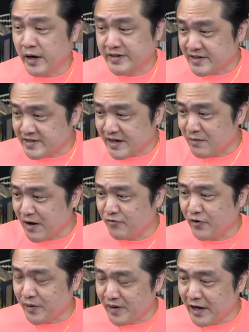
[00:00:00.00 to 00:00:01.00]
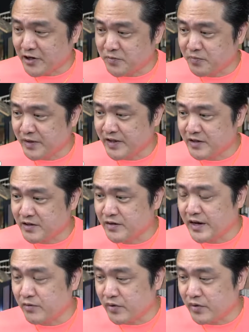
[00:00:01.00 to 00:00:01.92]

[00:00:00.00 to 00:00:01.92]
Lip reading: I just came back from a lunch meeting today.